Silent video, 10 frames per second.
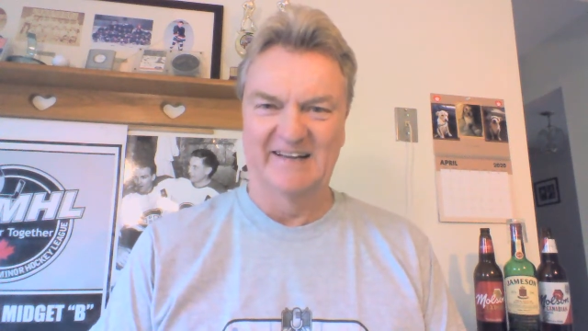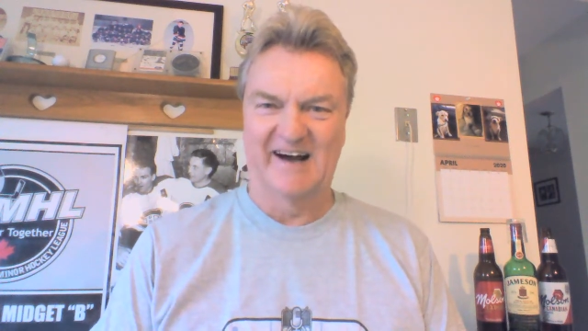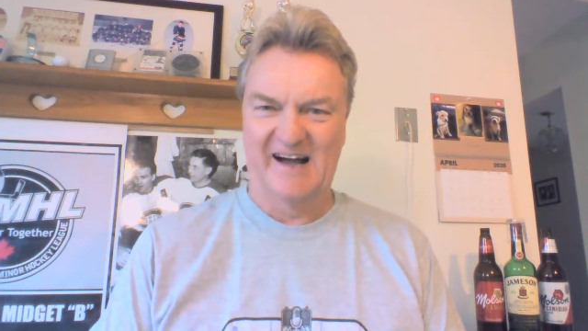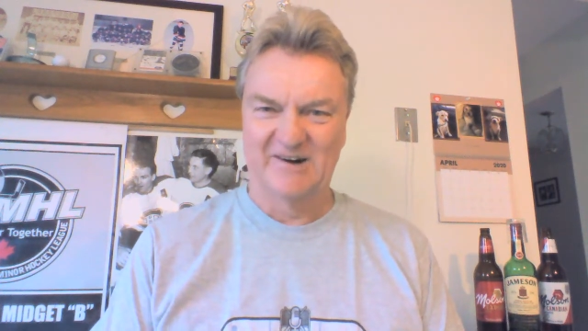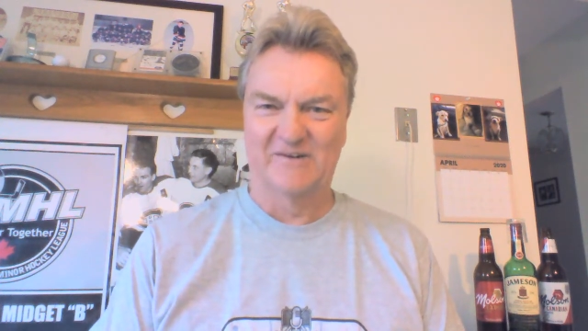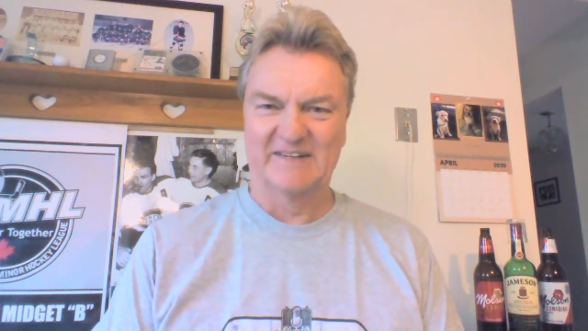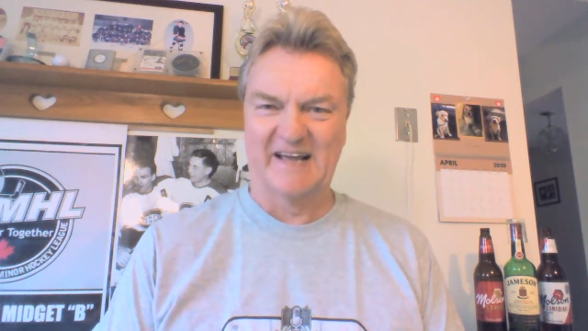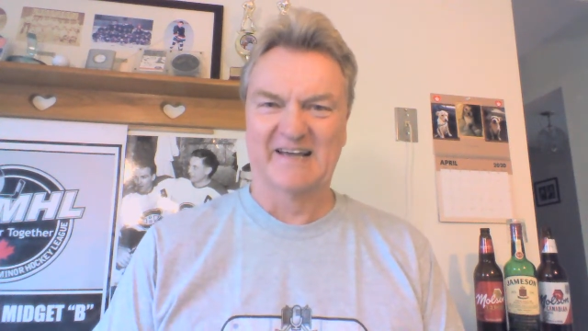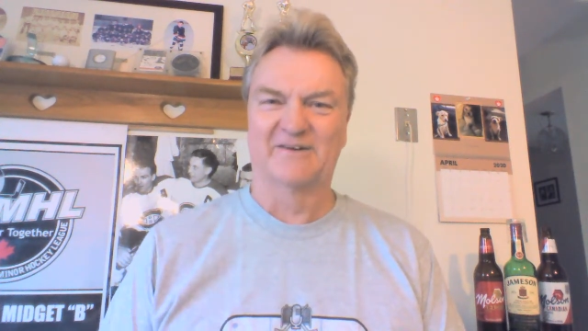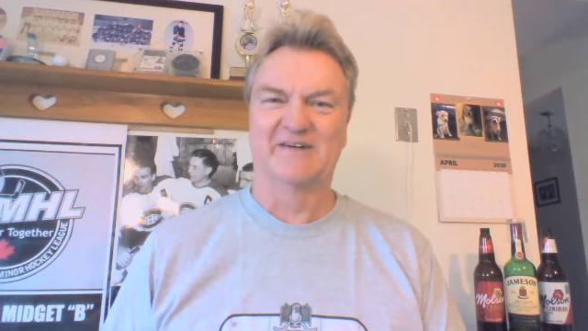I know what
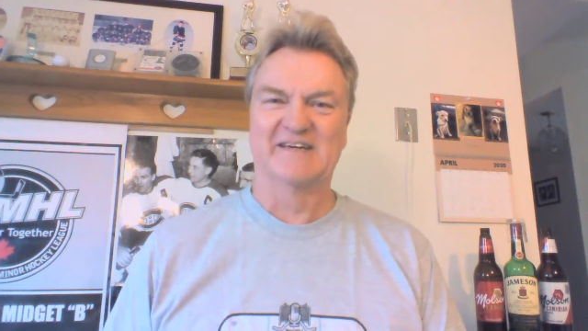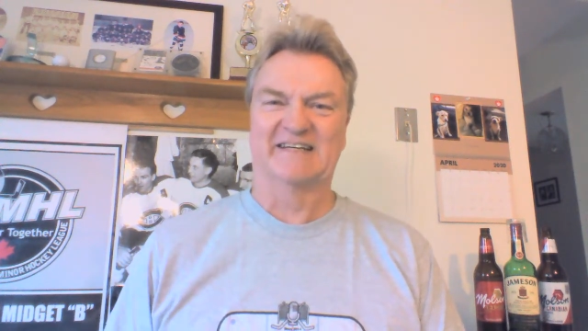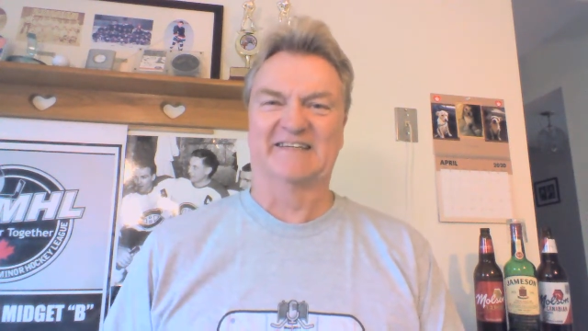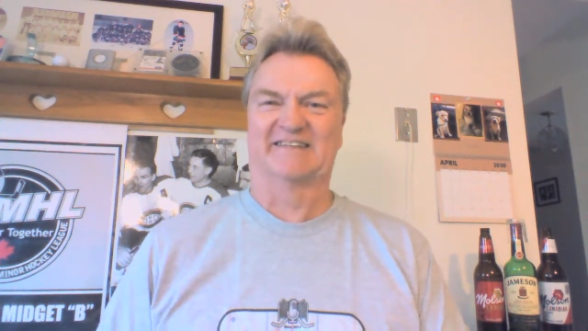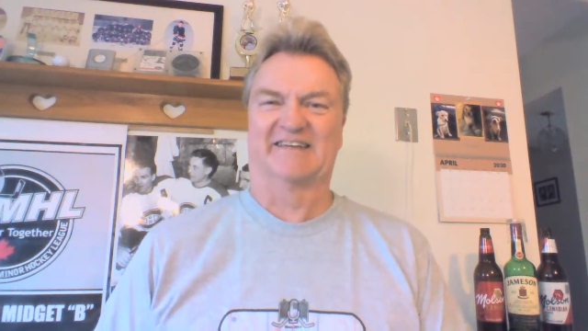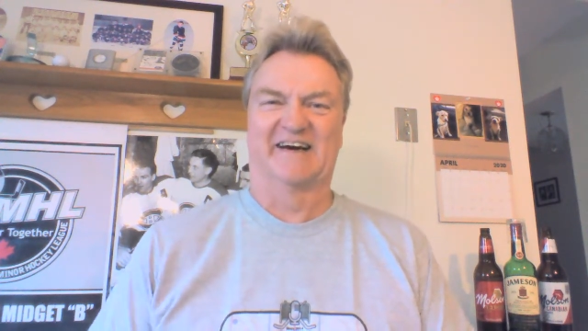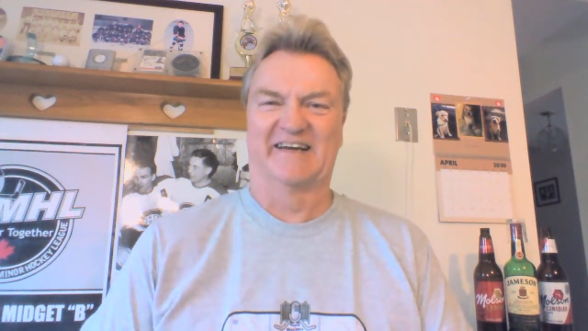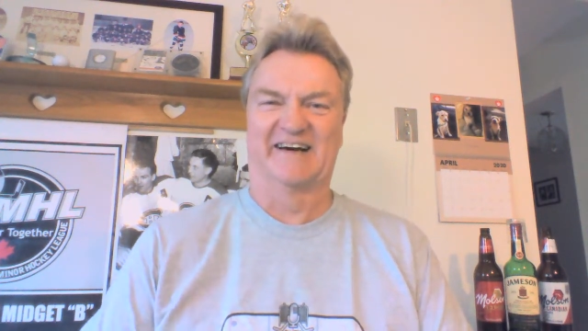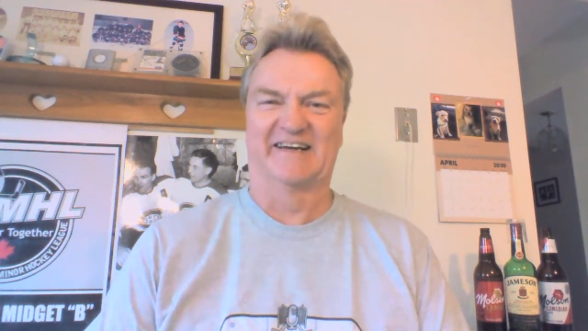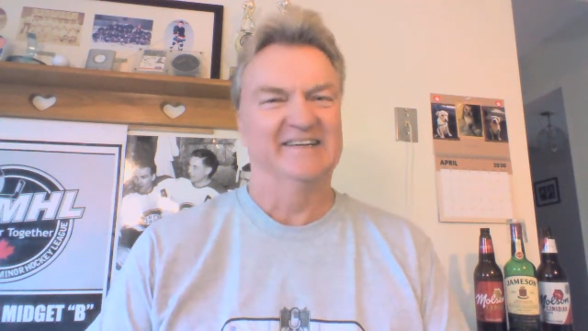day of the week it is tonight.
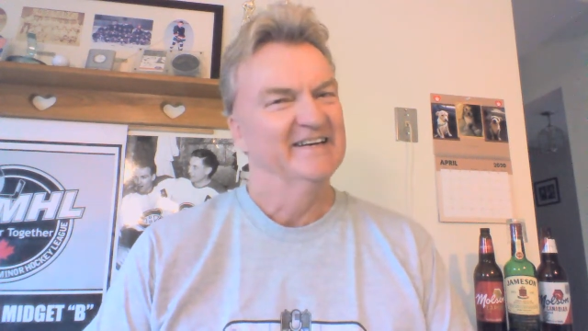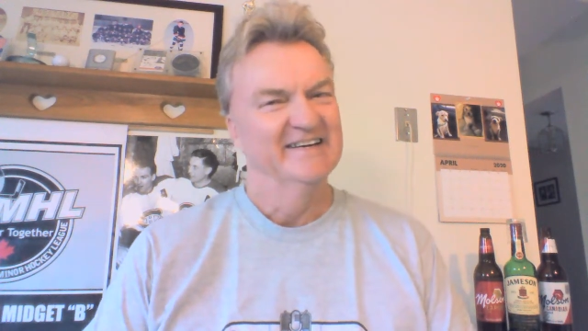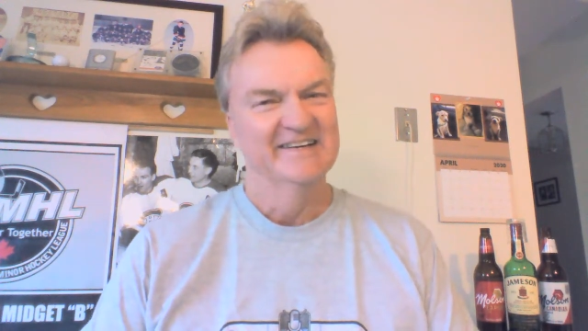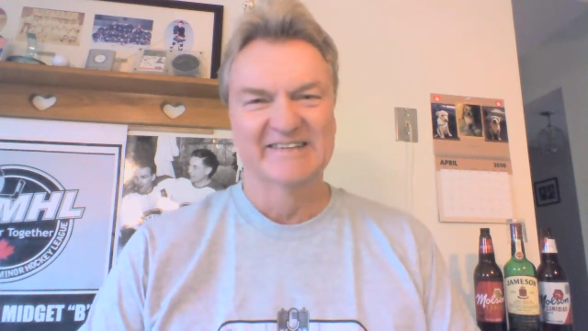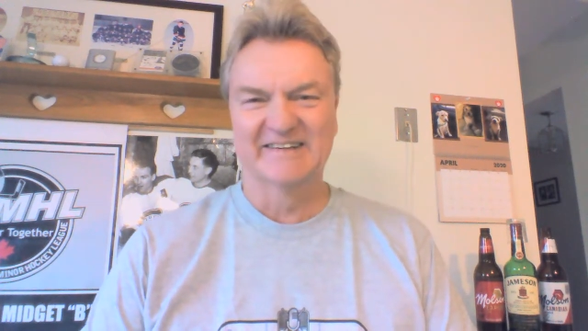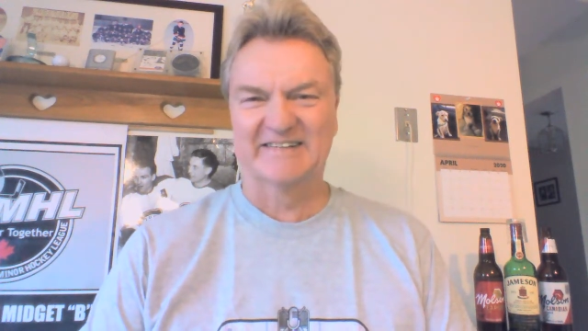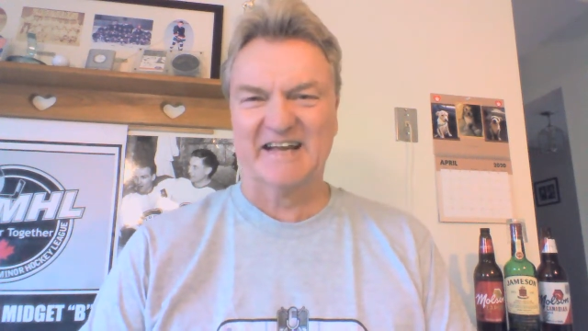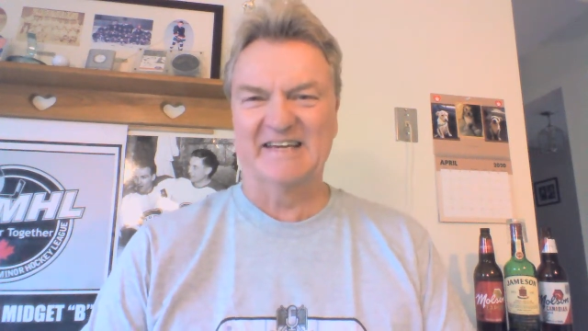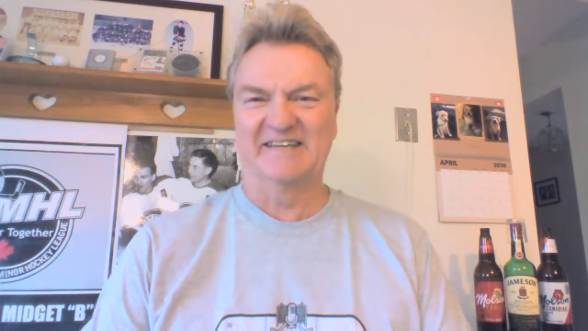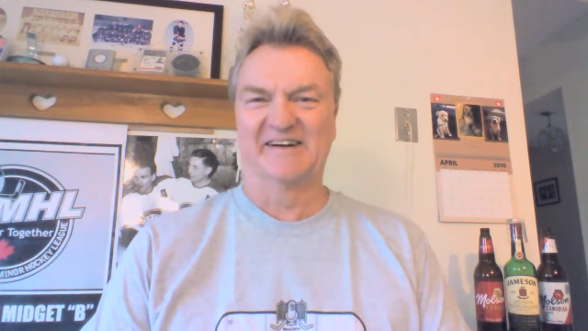A little
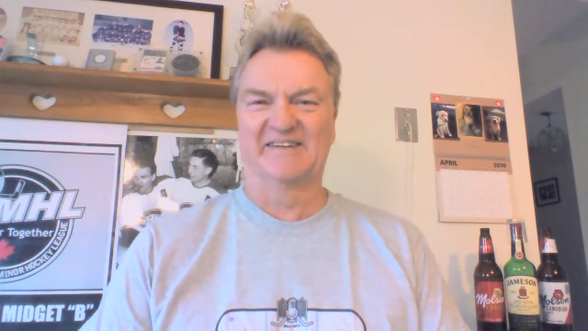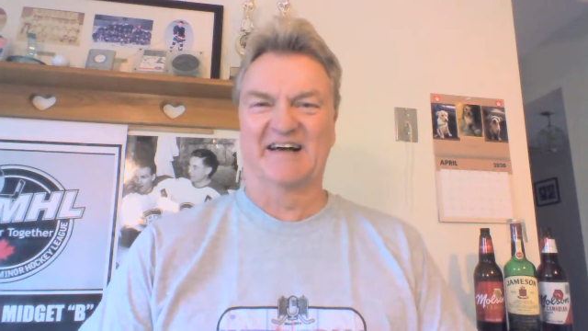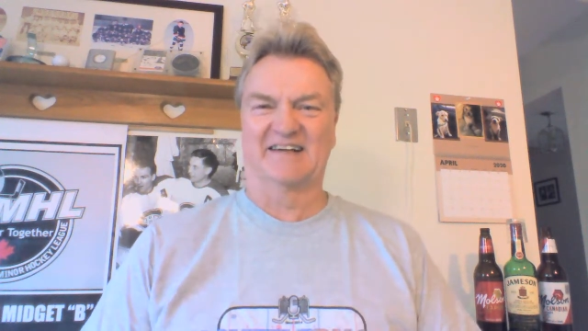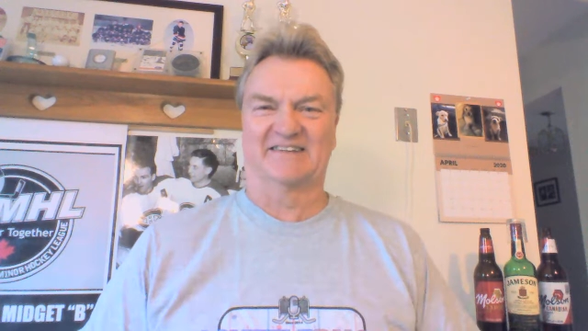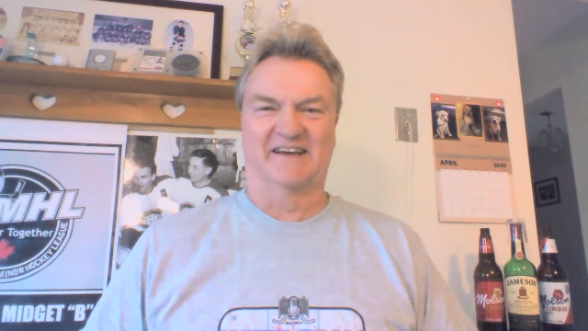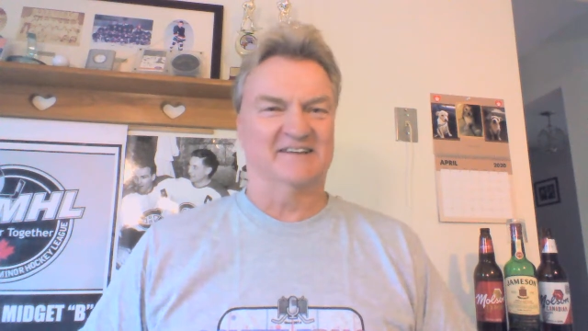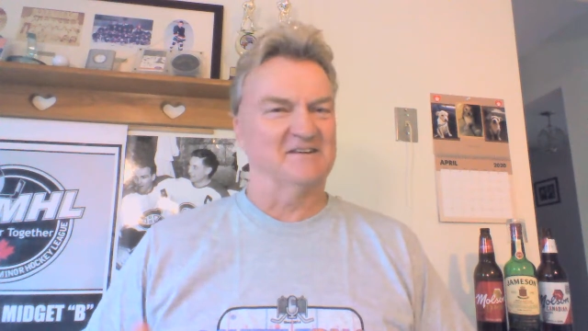shaky there last night.